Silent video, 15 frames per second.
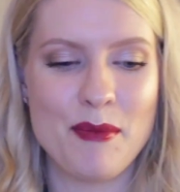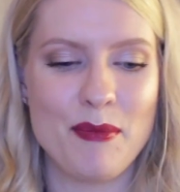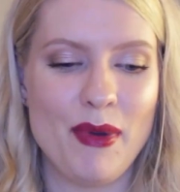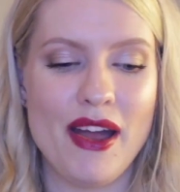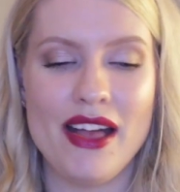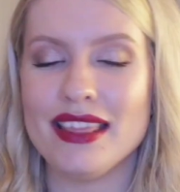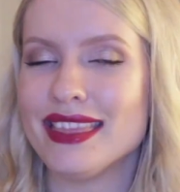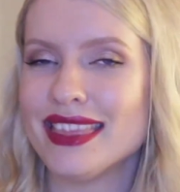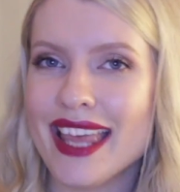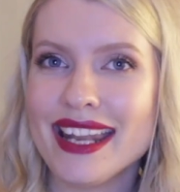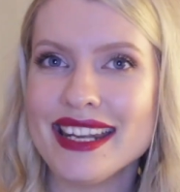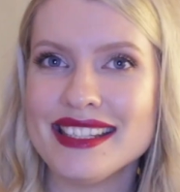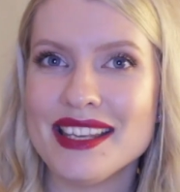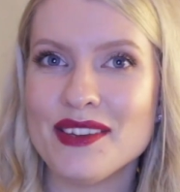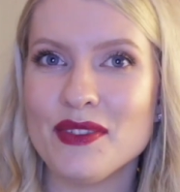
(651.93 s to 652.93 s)
But
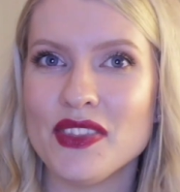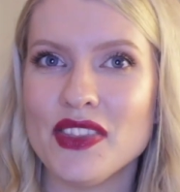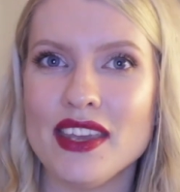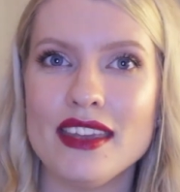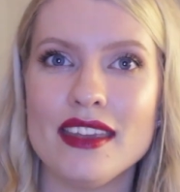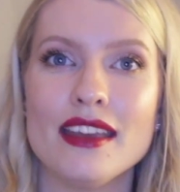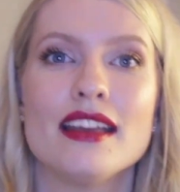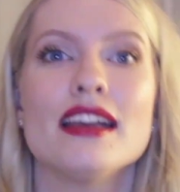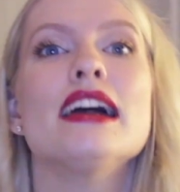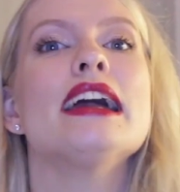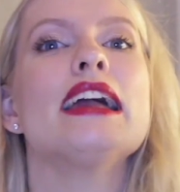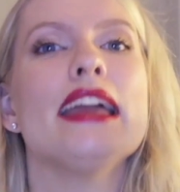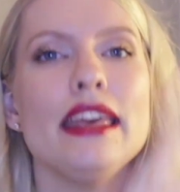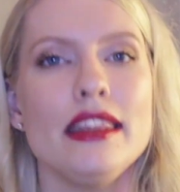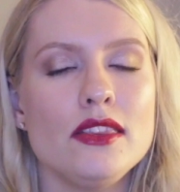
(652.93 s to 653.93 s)
that is everything.
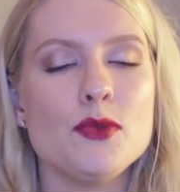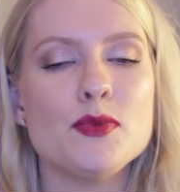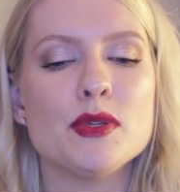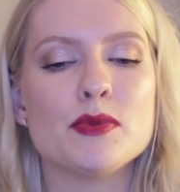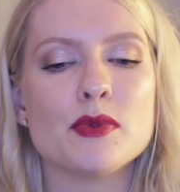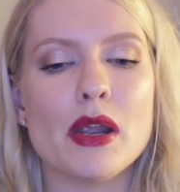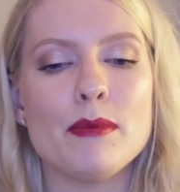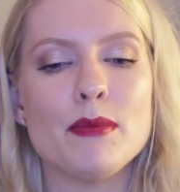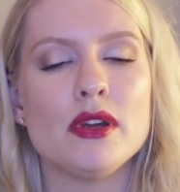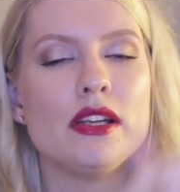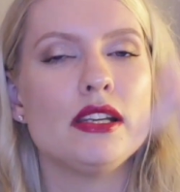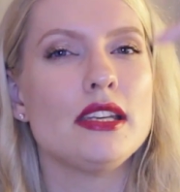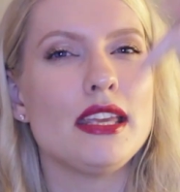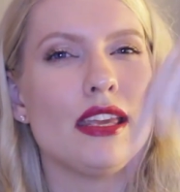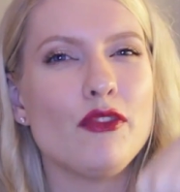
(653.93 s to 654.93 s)
Hit the subscribe
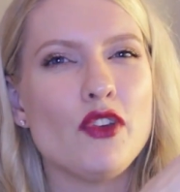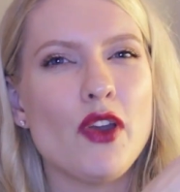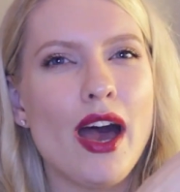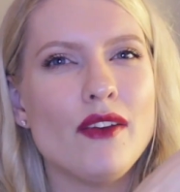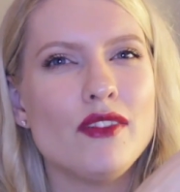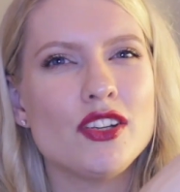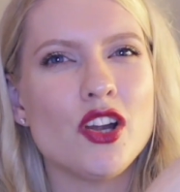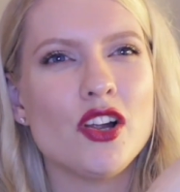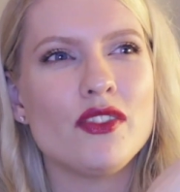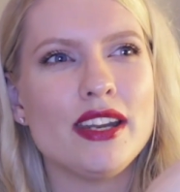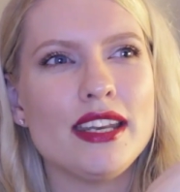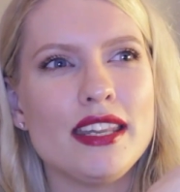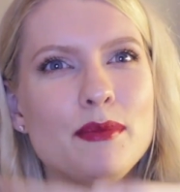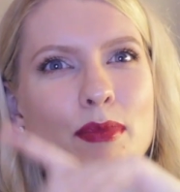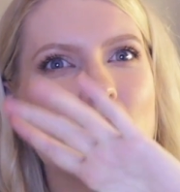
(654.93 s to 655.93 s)
button if you haven't
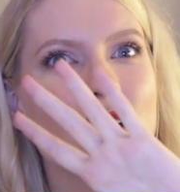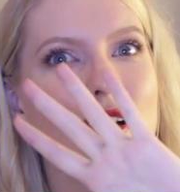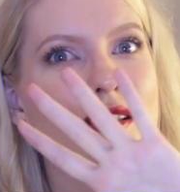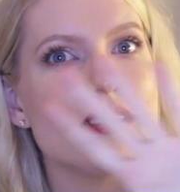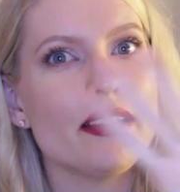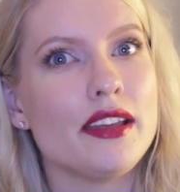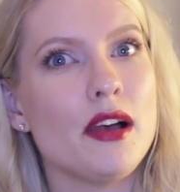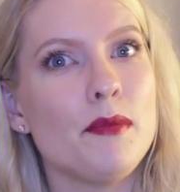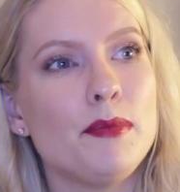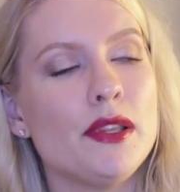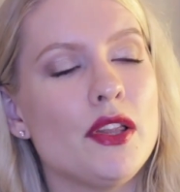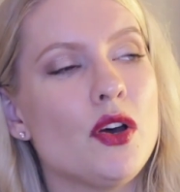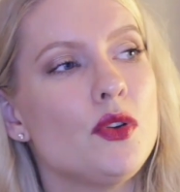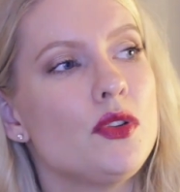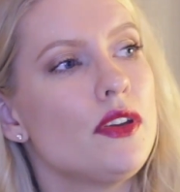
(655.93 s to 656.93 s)
already, because I
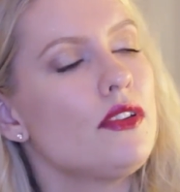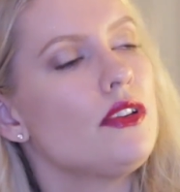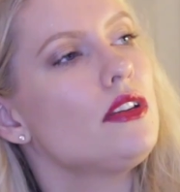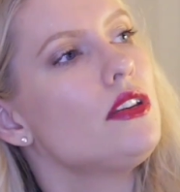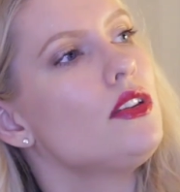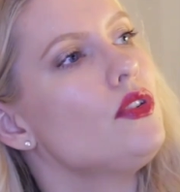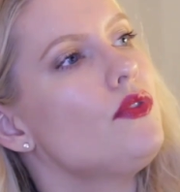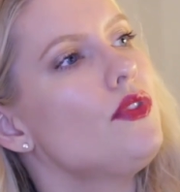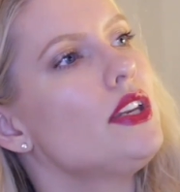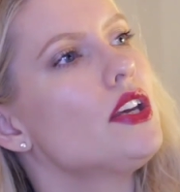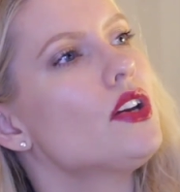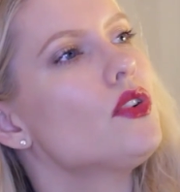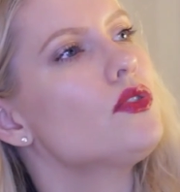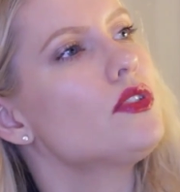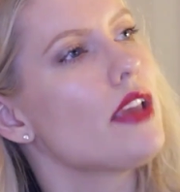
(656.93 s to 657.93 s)
upload new
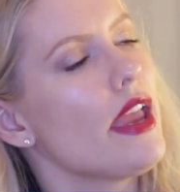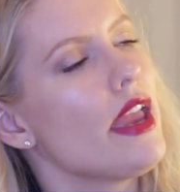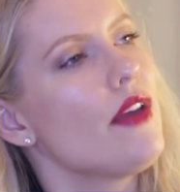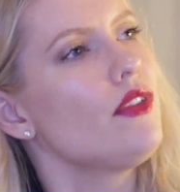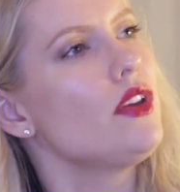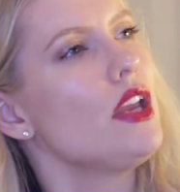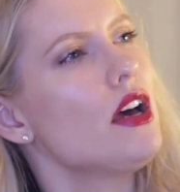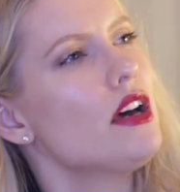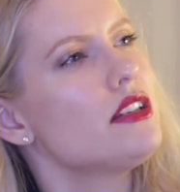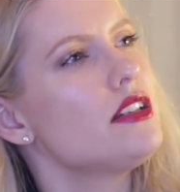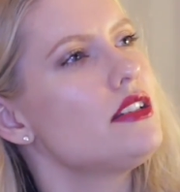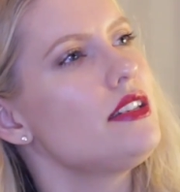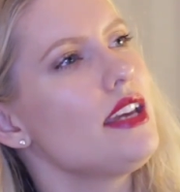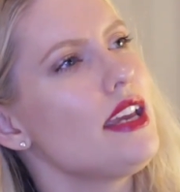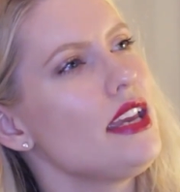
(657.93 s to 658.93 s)
videos every other
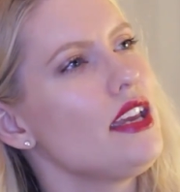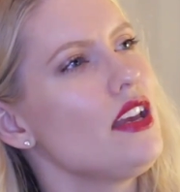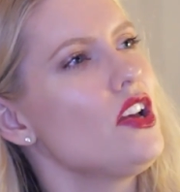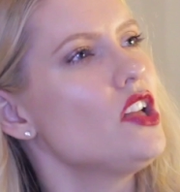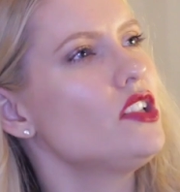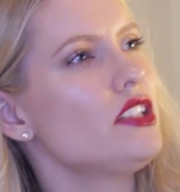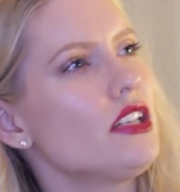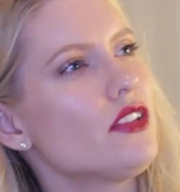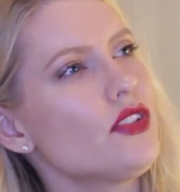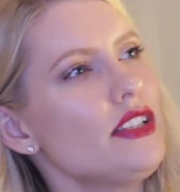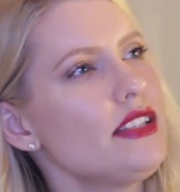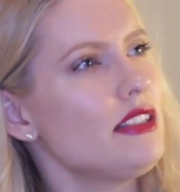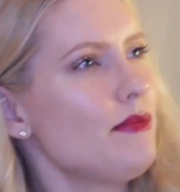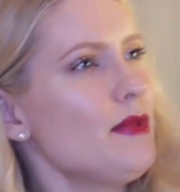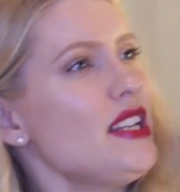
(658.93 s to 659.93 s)
day until
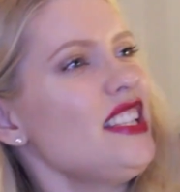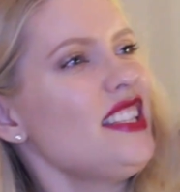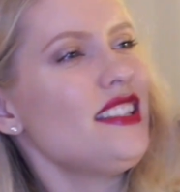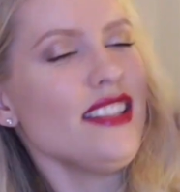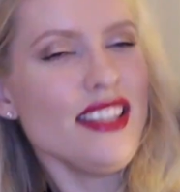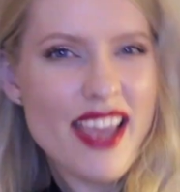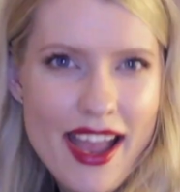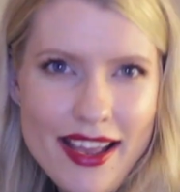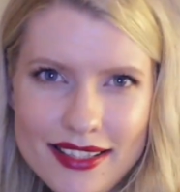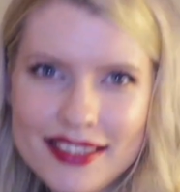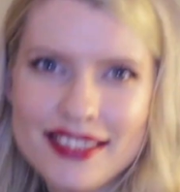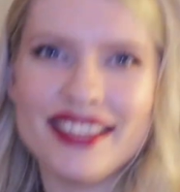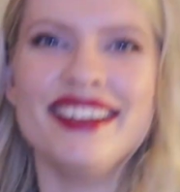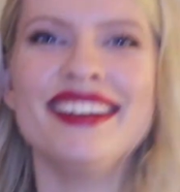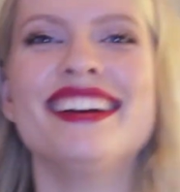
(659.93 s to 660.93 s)
Christmas.
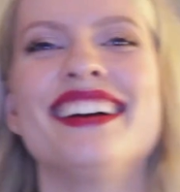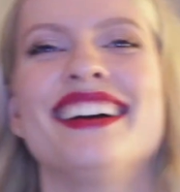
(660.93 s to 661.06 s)
Yes!